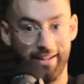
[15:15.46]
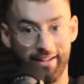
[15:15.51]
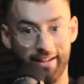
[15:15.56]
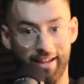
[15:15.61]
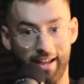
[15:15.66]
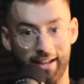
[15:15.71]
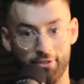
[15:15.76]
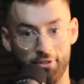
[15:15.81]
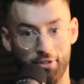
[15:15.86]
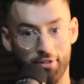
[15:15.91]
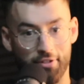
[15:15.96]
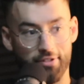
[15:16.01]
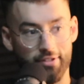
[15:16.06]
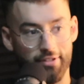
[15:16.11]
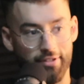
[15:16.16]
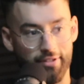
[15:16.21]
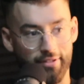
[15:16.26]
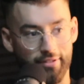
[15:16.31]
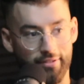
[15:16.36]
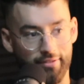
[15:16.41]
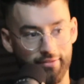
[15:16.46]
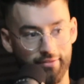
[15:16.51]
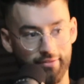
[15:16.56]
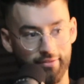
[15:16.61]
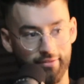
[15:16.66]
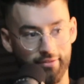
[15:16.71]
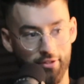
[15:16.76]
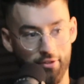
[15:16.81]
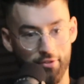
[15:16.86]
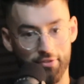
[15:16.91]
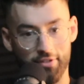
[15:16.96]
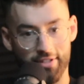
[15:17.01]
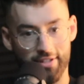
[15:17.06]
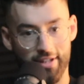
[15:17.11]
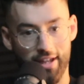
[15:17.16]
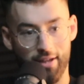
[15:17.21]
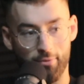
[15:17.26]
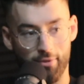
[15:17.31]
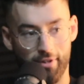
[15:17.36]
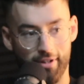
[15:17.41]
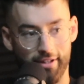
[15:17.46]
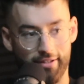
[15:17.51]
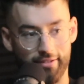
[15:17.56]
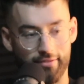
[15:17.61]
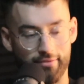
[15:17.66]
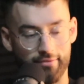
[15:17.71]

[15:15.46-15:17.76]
to acknowledge it and understand why.